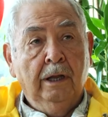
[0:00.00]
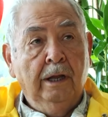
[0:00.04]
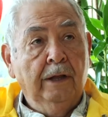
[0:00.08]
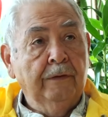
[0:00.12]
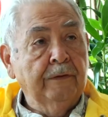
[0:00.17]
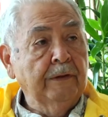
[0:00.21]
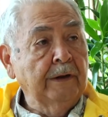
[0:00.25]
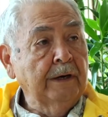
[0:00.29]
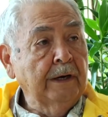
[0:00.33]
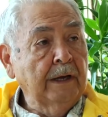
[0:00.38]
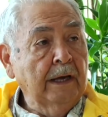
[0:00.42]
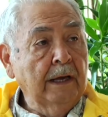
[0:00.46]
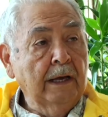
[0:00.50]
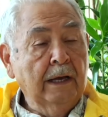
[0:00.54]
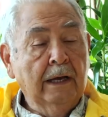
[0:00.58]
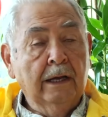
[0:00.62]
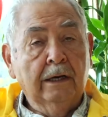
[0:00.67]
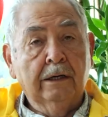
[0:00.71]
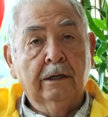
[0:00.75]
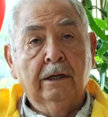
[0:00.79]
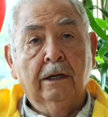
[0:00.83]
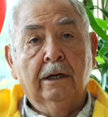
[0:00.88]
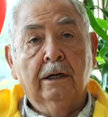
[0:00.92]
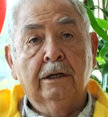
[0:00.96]
and then I
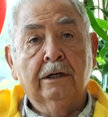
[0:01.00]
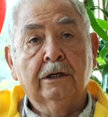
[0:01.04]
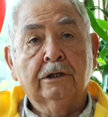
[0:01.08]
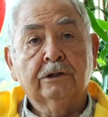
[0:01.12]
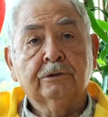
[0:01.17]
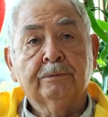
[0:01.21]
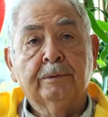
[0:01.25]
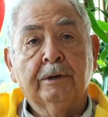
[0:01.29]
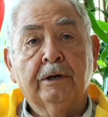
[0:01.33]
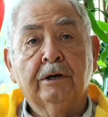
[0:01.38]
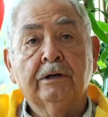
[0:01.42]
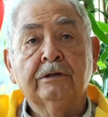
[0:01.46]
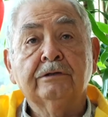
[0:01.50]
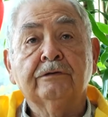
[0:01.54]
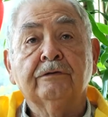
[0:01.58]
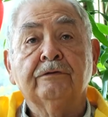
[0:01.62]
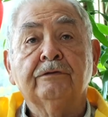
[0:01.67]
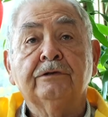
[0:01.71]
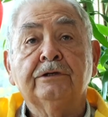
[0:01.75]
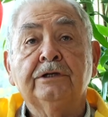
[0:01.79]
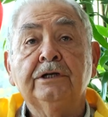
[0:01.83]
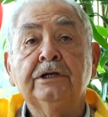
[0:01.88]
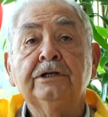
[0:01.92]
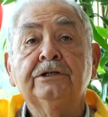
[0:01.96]
had an experience
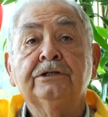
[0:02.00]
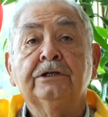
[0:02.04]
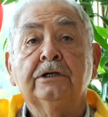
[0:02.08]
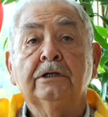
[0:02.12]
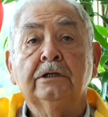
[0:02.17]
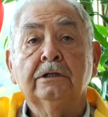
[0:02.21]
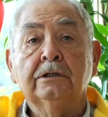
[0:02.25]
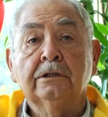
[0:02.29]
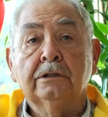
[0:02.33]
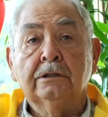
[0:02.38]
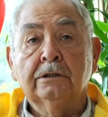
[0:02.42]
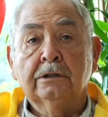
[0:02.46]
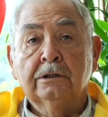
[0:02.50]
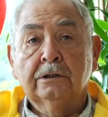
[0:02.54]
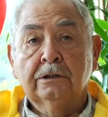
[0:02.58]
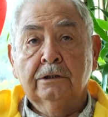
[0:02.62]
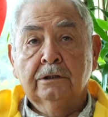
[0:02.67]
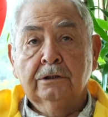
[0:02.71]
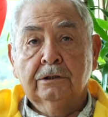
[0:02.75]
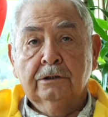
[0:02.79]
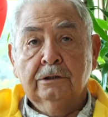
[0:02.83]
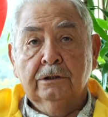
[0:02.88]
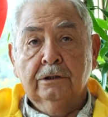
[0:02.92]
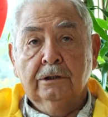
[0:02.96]
of teaching
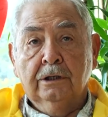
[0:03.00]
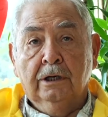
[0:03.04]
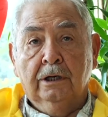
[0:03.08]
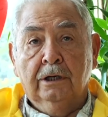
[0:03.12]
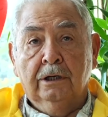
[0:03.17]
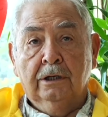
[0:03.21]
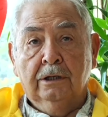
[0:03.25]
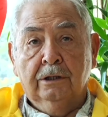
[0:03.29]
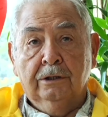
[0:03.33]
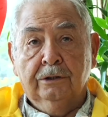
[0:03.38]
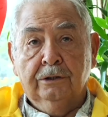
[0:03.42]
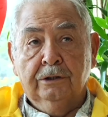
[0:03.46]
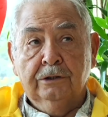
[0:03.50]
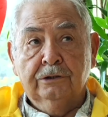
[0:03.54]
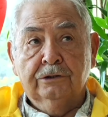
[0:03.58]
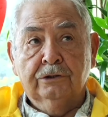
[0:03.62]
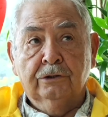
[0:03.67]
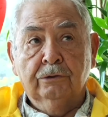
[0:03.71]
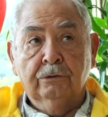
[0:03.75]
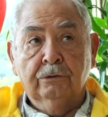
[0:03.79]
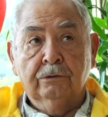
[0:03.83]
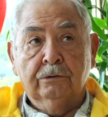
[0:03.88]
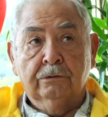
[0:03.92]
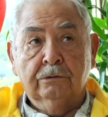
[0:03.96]
the
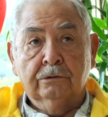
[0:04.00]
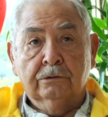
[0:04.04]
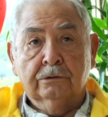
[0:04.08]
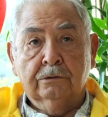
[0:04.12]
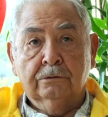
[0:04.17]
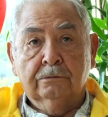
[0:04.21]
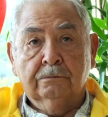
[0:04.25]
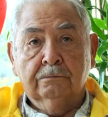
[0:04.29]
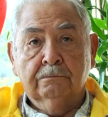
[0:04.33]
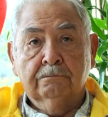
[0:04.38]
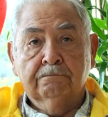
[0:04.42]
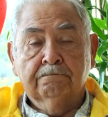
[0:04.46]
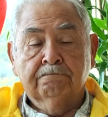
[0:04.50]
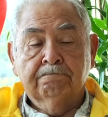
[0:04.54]
students.